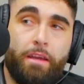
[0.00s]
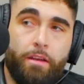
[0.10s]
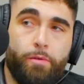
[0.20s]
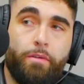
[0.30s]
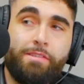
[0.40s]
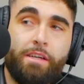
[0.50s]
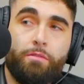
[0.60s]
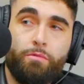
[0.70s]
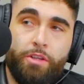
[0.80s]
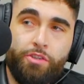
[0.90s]
Yeah, dude, when we say a
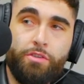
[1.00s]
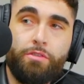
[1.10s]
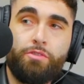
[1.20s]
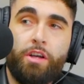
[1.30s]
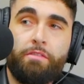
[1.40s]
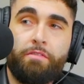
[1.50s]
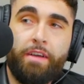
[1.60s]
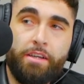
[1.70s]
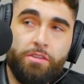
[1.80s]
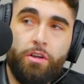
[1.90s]
rich dude driving
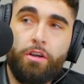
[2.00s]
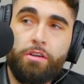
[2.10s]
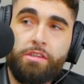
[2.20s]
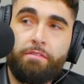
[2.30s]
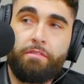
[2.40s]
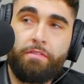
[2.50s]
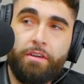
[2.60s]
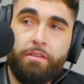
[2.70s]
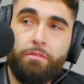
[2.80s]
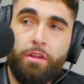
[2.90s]
fast cars, having
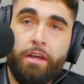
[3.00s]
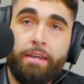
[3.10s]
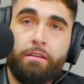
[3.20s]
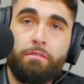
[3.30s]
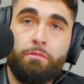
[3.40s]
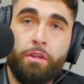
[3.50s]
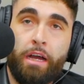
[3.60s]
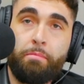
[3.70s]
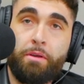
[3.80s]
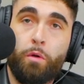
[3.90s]
fun, we're like, well,
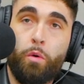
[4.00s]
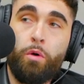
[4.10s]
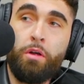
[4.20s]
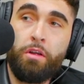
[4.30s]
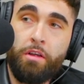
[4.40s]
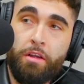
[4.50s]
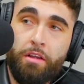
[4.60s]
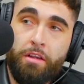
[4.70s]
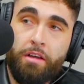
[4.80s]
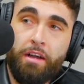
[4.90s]
that'd be cool.
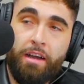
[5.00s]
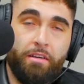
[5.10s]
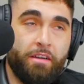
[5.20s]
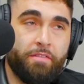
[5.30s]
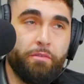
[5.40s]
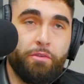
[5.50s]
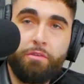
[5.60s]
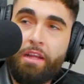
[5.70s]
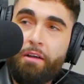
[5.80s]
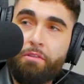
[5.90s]
Uh, if you were
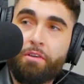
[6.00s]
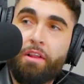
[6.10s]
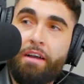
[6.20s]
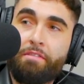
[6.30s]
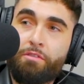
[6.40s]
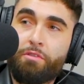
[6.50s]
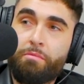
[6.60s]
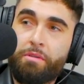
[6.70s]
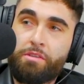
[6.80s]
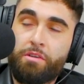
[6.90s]
doing that with your life, this
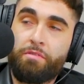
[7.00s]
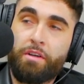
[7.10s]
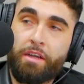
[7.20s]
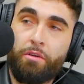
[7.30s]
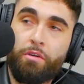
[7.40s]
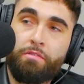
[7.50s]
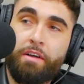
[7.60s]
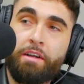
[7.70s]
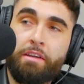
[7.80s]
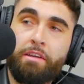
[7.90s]
wouldn't be so fucking
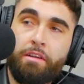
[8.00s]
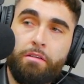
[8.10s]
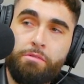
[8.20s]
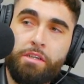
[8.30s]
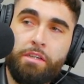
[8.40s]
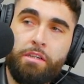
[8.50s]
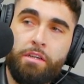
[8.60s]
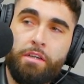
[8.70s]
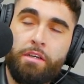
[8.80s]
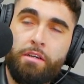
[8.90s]
horrifying. You know what I'm saying?
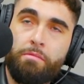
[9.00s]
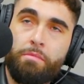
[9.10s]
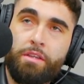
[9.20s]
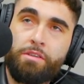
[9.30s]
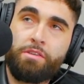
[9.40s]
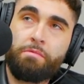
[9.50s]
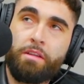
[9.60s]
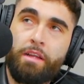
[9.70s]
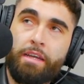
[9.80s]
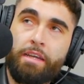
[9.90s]
Mm-hmm. But there's
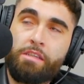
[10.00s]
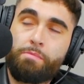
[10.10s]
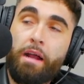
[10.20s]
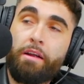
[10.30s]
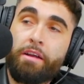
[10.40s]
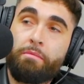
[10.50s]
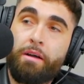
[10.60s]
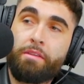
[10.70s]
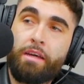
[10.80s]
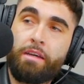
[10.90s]
something like inspiring
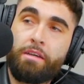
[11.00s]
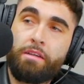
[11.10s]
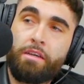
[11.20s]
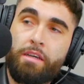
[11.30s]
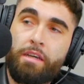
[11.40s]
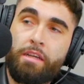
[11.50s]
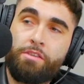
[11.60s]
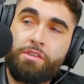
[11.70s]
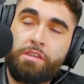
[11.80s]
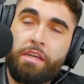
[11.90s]
about that. And
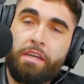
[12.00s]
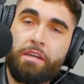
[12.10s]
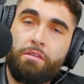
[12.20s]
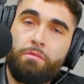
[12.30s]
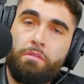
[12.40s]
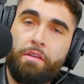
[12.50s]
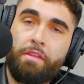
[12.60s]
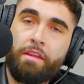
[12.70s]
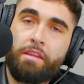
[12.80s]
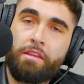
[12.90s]
it's just like, I
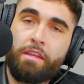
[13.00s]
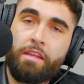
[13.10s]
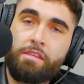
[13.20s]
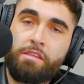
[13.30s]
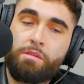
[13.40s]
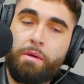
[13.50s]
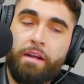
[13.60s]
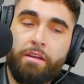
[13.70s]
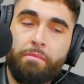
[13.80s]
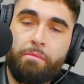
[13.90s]
think the thing that's
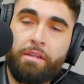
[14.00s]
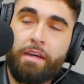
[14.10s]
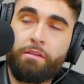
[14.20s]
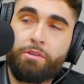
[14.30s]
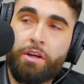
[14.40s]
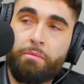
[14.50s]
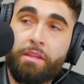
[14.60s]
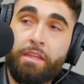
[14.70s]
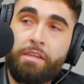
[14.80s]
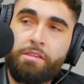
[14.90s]
inspiring, maybe now that we're talking
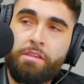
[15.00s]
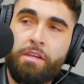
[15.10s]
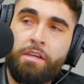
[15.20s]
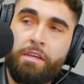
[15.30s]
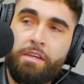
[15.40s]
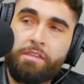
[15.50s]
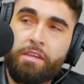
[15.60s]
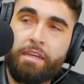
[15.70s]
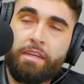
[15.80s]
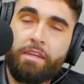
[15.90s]
about this, is
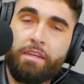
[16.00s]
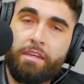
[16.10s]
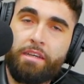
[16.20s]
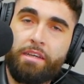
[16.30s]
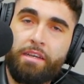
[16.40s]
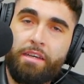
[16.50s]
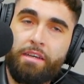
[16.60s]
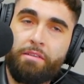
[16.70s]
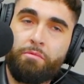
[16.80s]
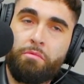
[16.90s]
like,
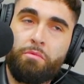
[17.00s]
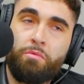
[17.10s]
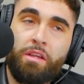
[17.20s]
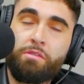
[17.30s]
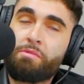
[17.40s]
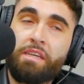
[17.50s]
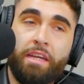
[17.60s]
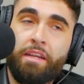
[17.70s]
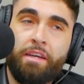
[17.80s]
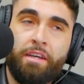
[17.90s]
that's what I'm saying.